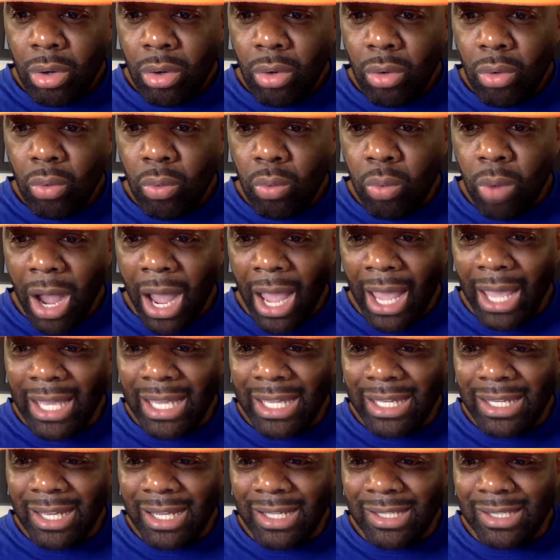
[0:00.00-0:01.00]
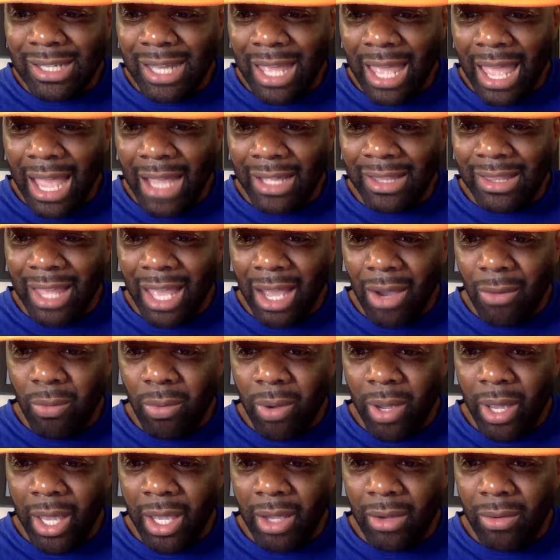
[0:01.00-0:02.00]
Why he doesn't act that
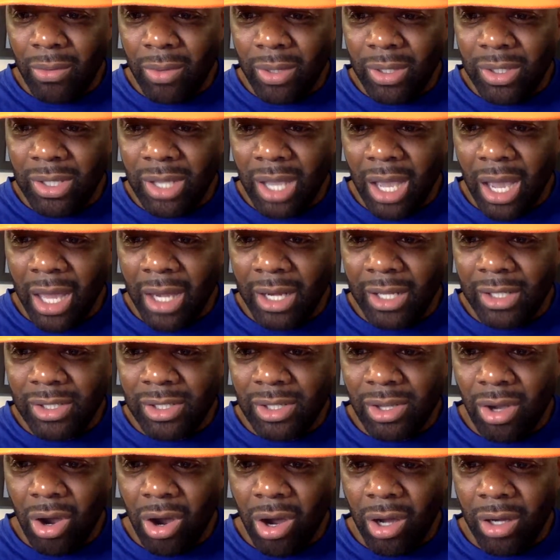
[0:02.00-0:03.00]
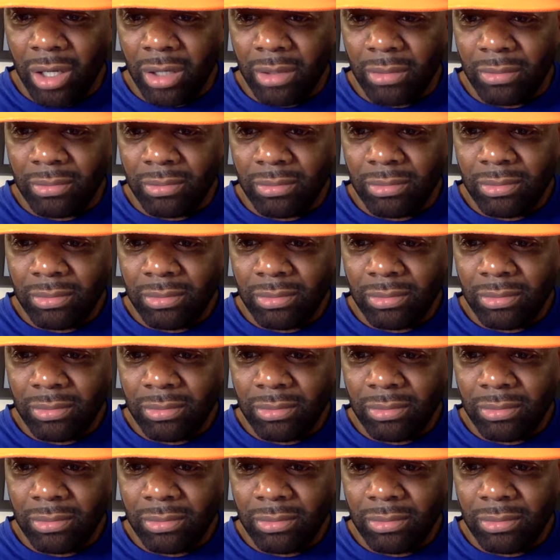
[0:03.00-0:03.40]
way when Giannis guard him?